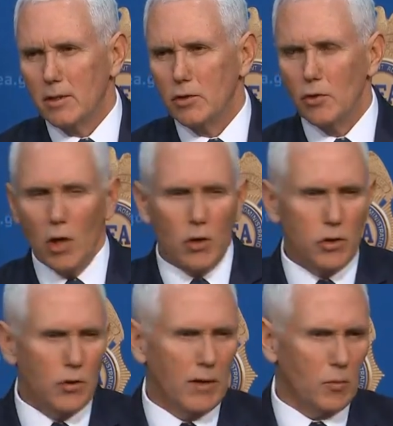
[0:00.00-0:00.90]
you know
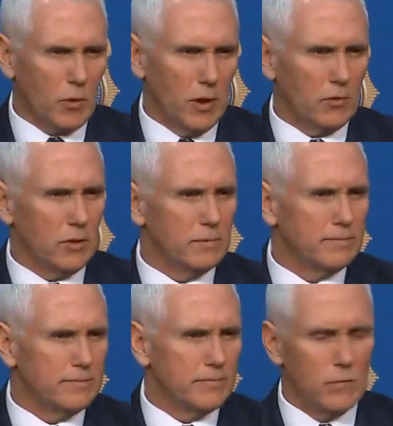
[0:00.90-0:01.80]
you have a president,
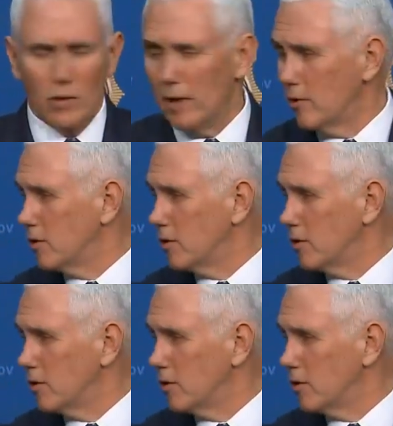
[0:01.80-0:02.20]
you have an